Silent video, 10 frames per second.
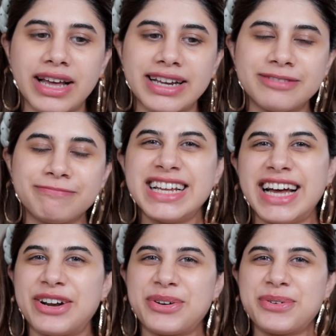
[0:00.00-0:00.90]
And
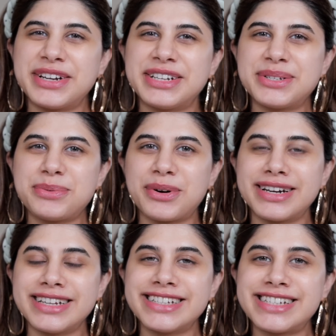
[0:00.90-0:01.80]
I don't know, it is what
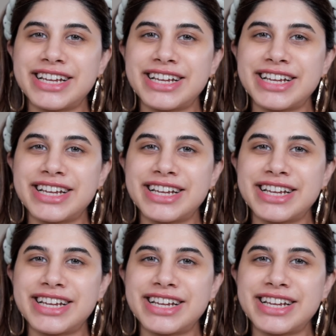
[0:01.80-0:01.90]
it is.